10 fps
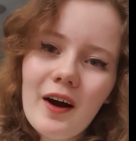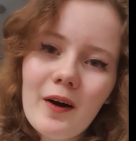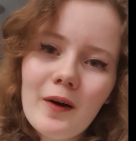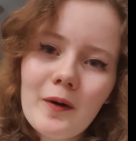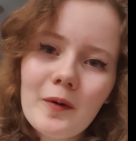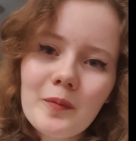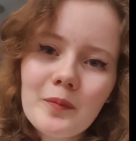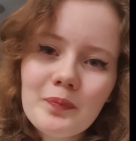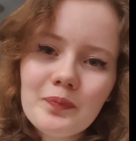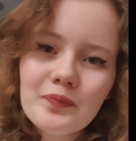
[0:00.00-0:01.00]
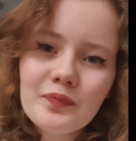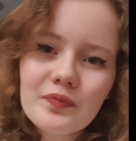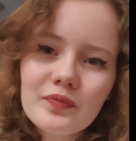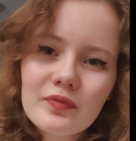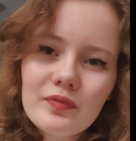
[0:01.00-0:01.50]
Um,
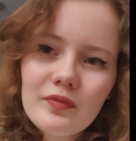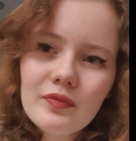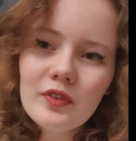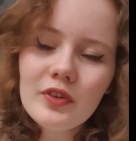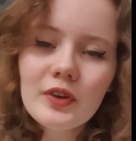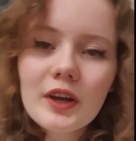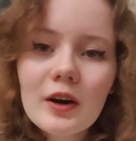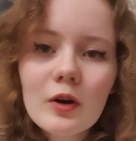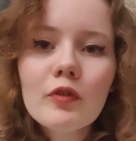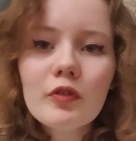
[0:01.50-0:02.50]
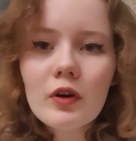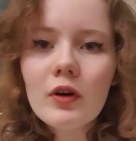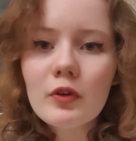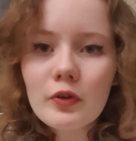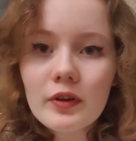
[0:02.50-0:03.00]
so yeah,
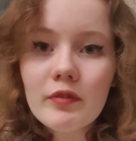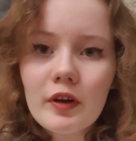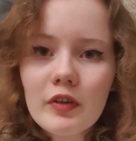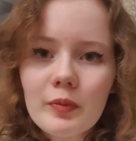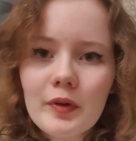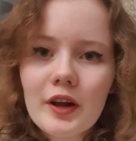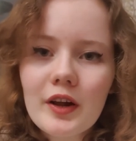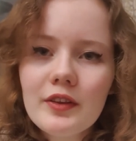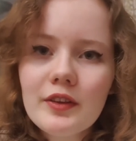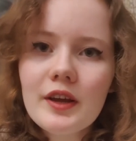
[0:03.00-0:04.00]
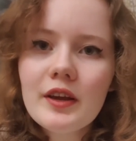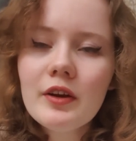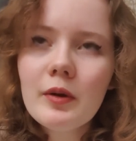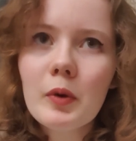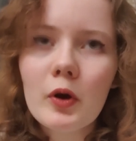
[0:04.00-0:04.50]
overall good investment. I think
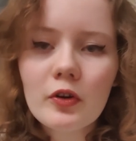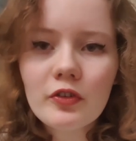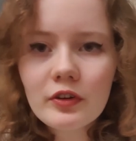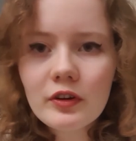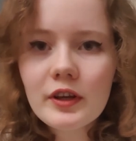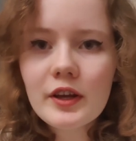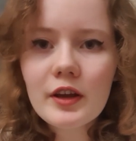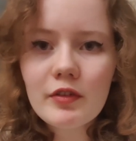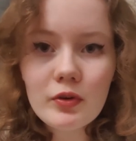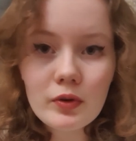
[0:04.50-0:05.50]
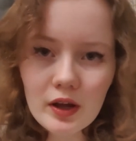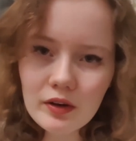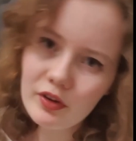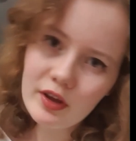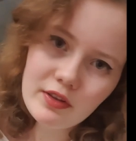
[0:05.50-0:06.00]
personally, if you
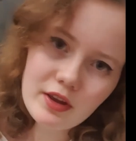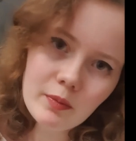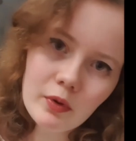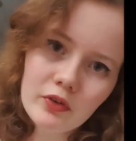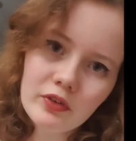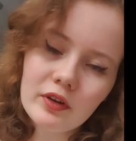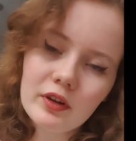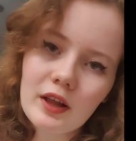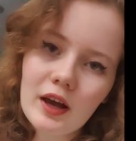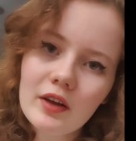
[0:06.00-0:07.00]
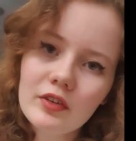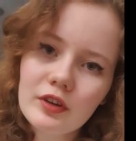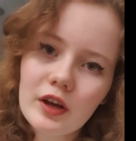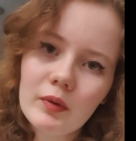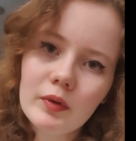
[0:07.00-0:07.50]
can take the in-person class,
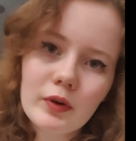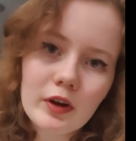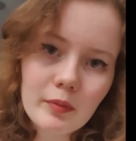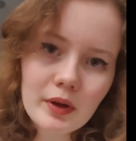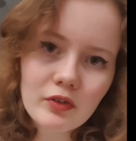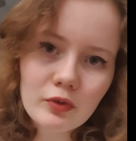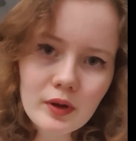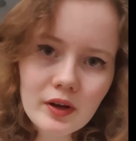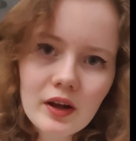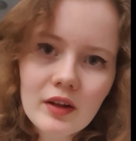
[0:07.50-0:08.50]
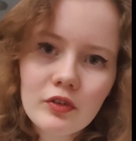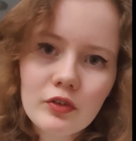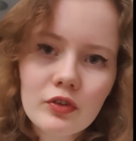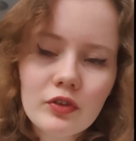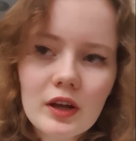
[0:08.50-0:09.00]
I would recommend doing that to
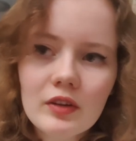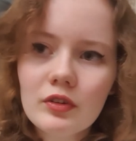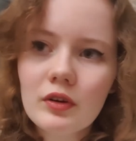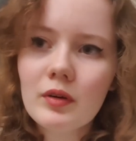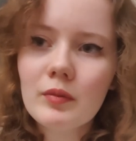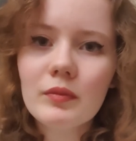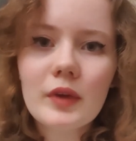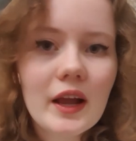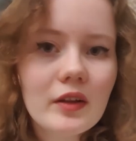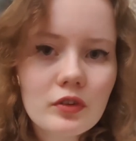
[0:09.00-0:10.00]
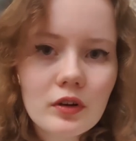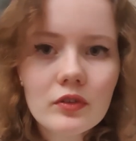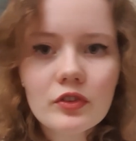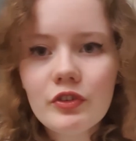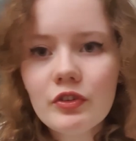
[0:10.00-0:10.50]
just get some
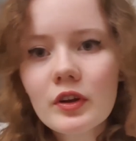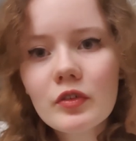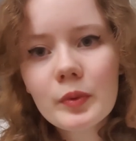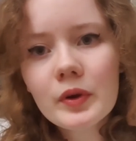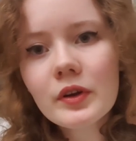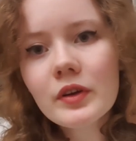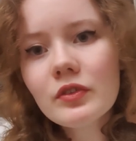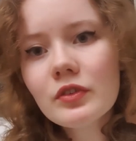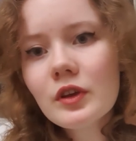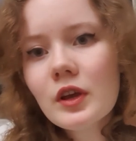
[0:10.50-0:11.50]
hands-on teaching experience.